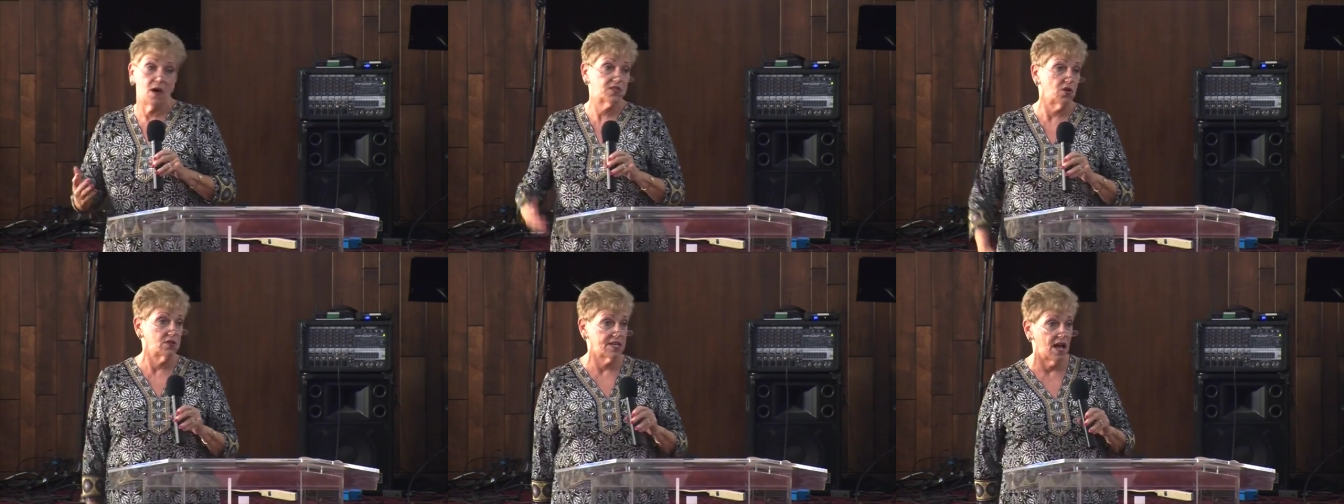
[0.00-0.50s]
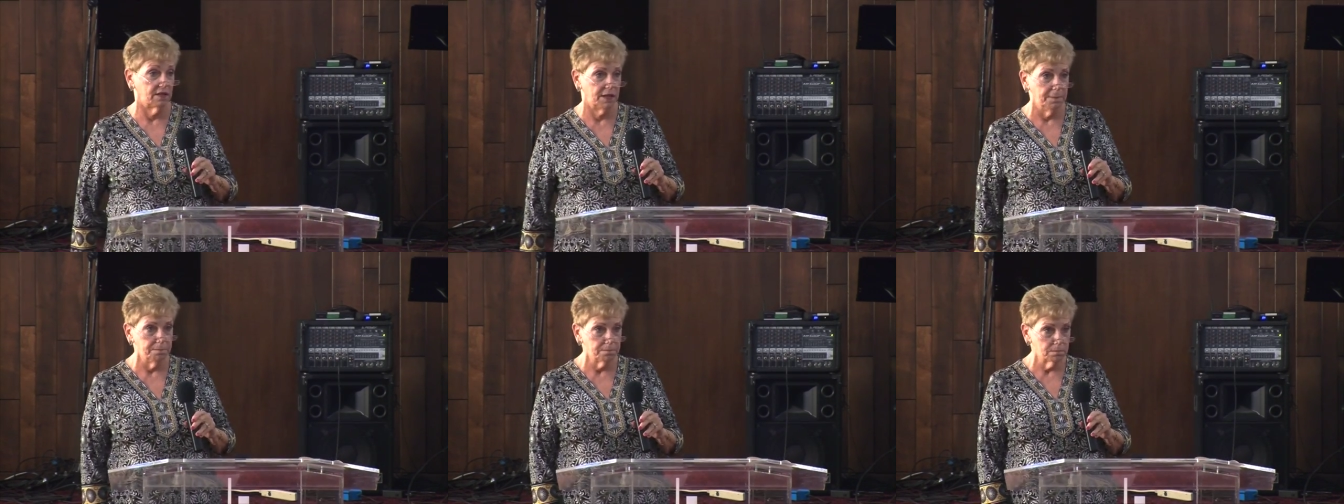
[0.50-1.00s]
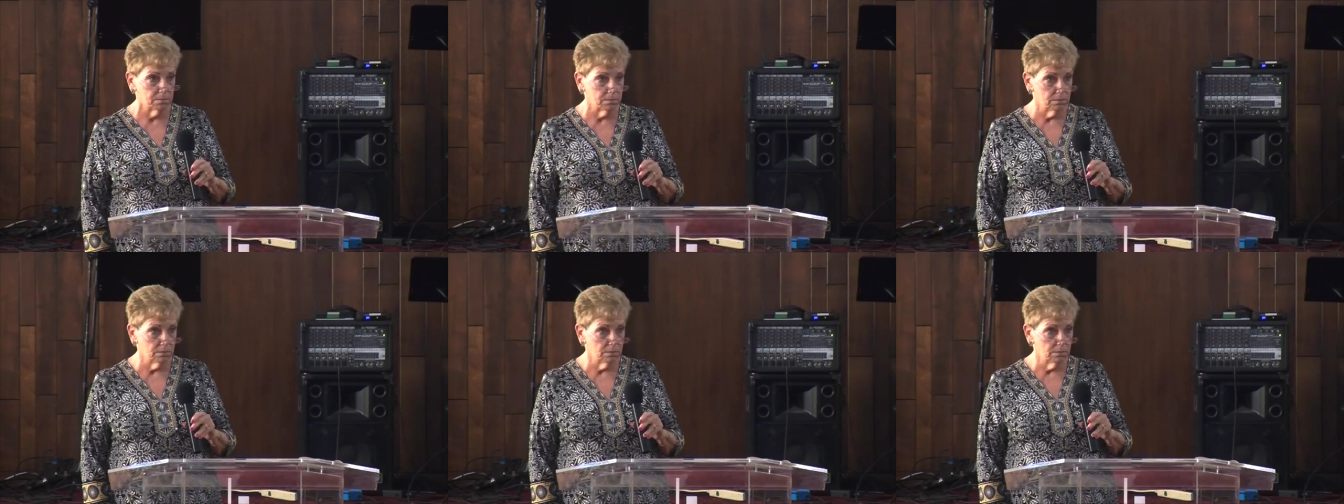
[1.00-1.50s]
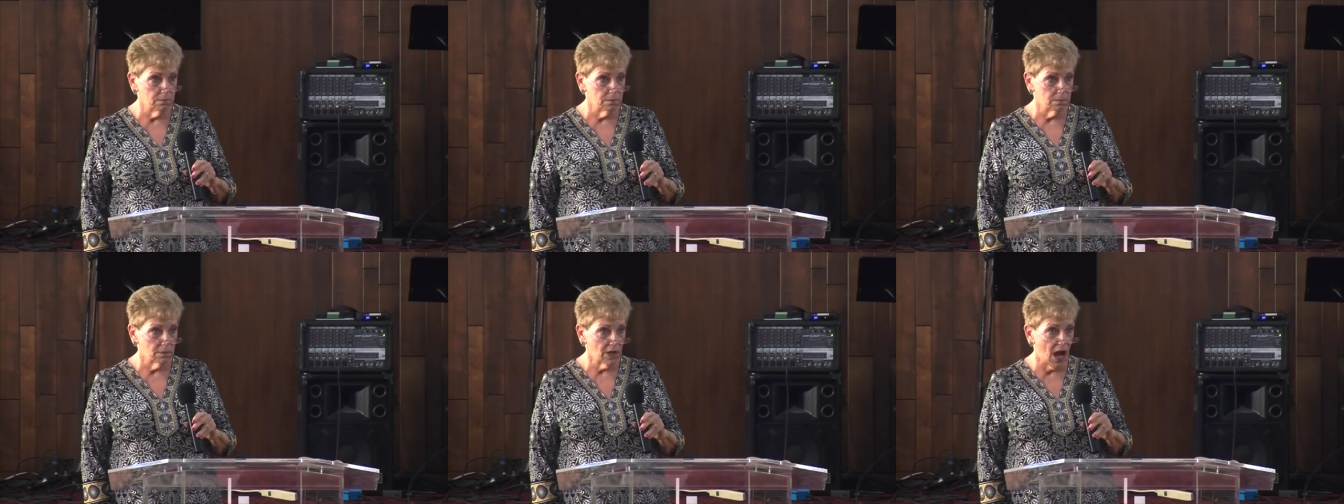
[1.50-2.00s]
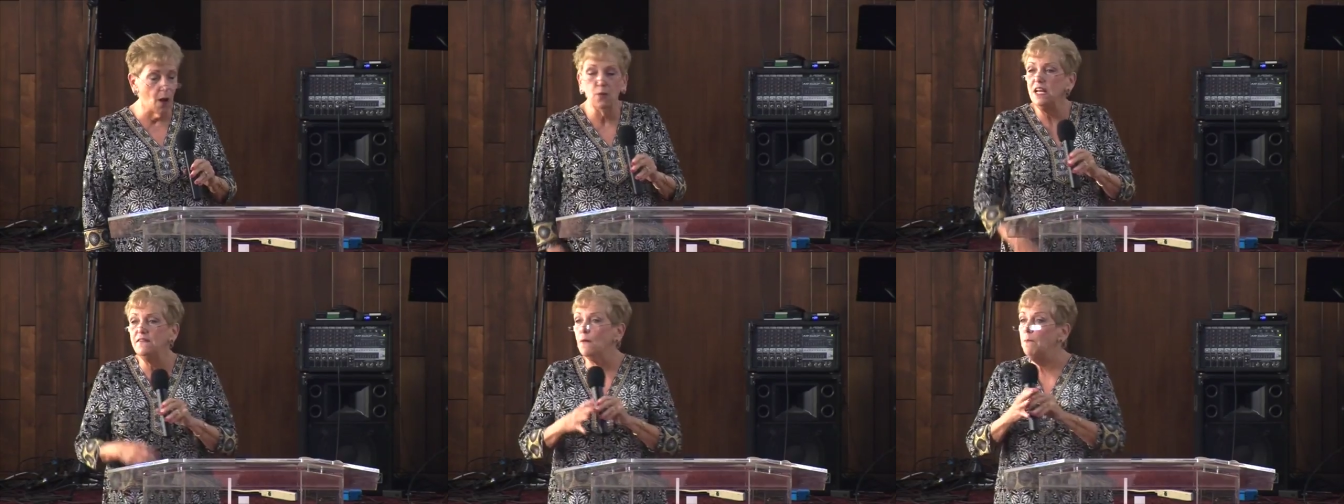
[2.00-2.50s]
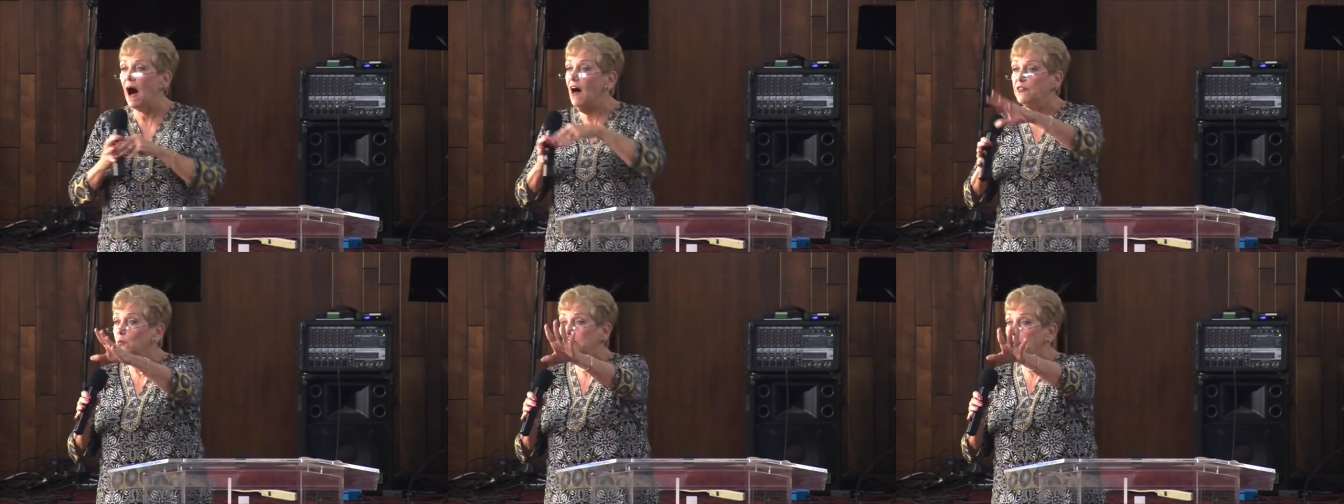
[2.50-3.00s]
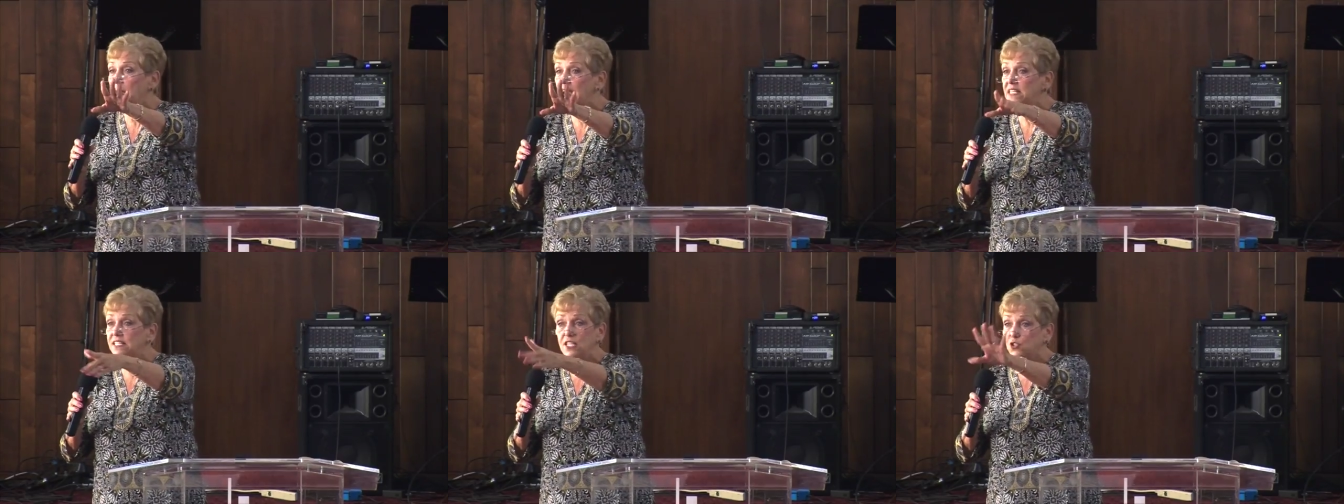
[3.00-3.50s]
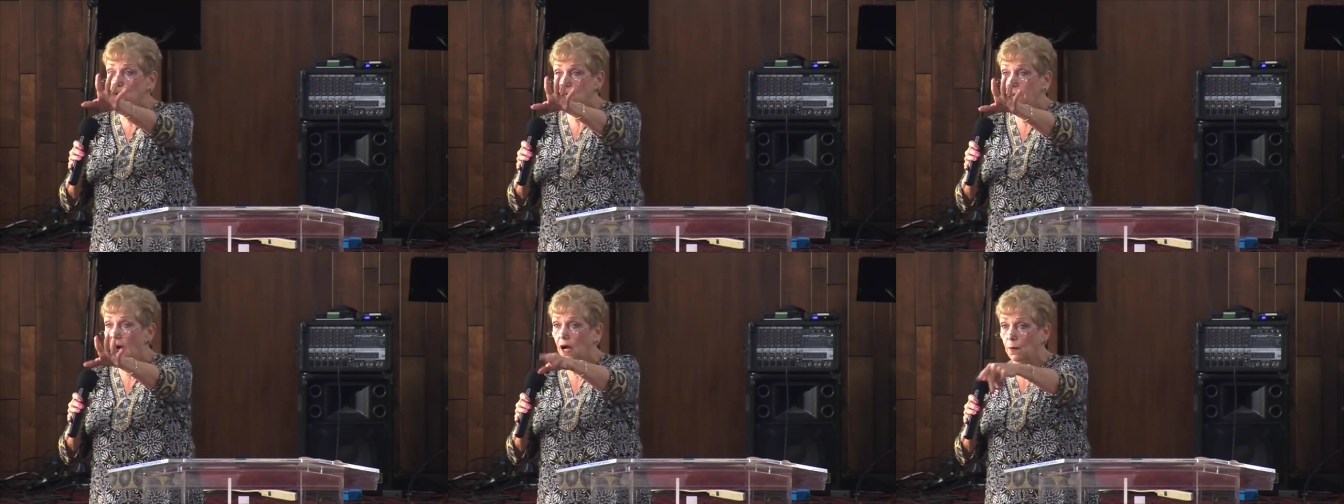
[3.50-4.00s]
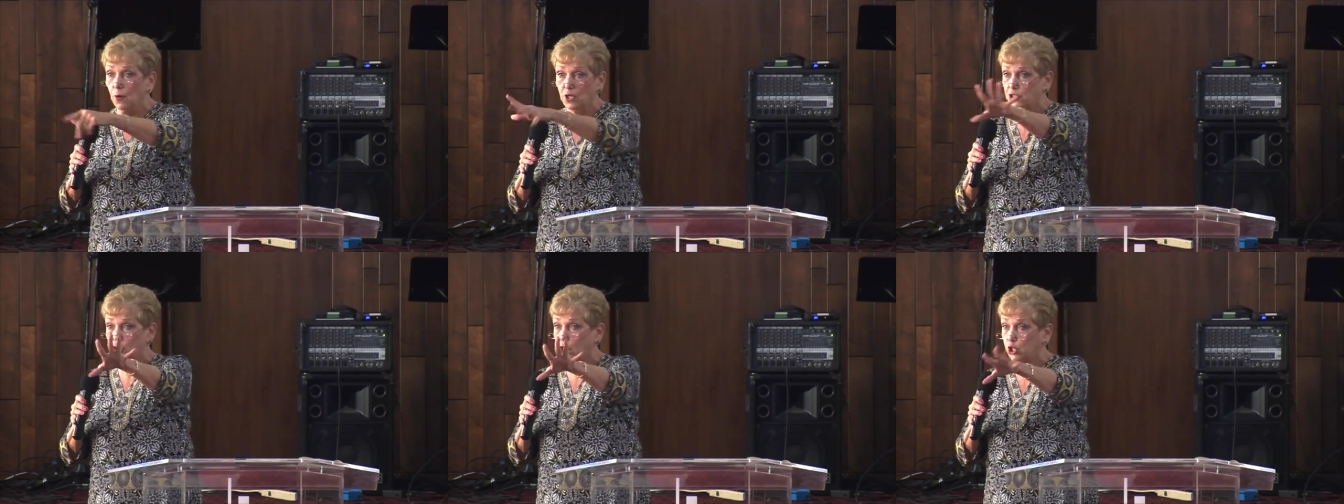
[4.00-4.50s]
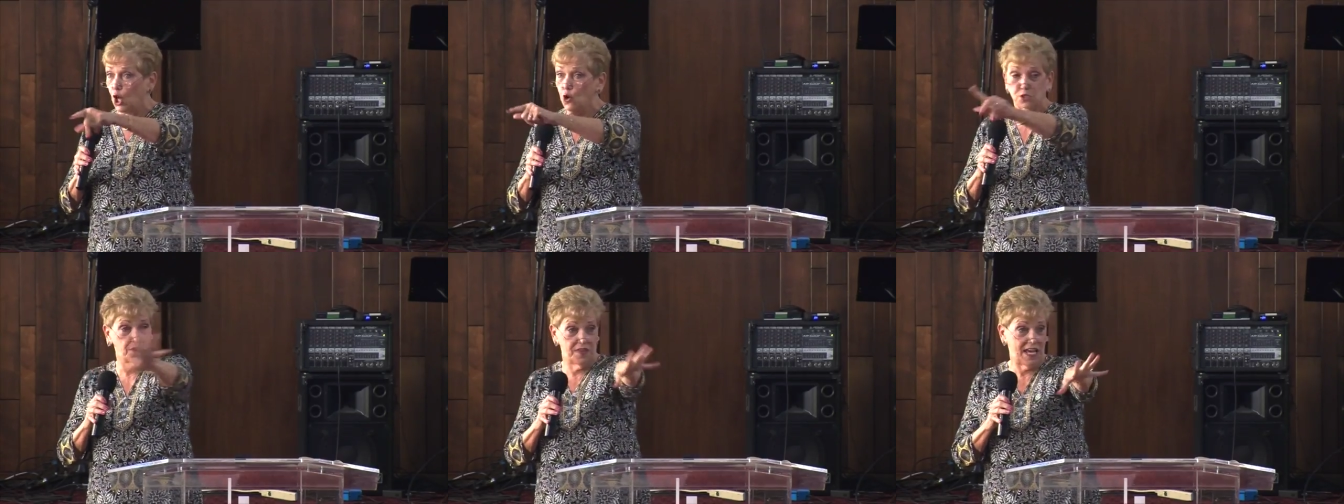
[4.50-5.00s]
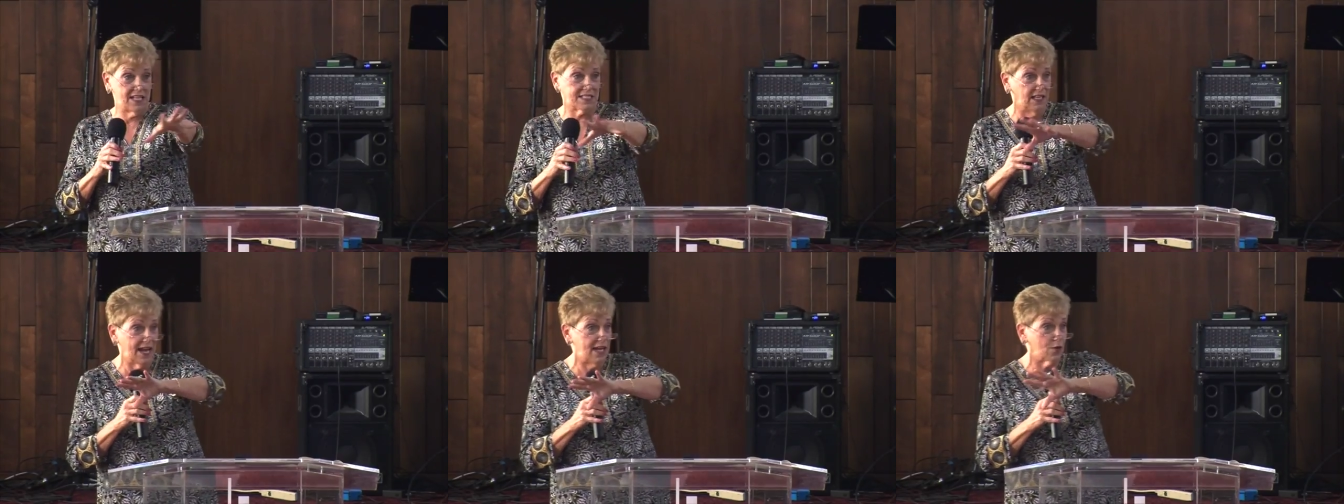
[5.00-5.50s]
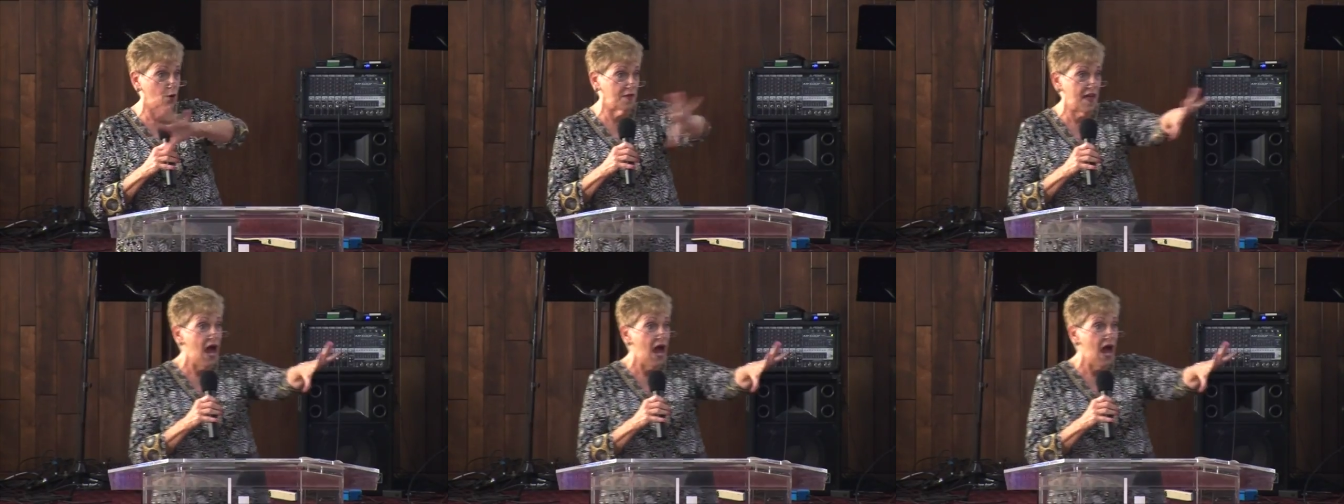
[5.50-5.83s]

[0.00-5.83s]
Oh, I saw Sally. I wouldn't even bother with the Macy's or the pocketbooks or the clothes or the escalator.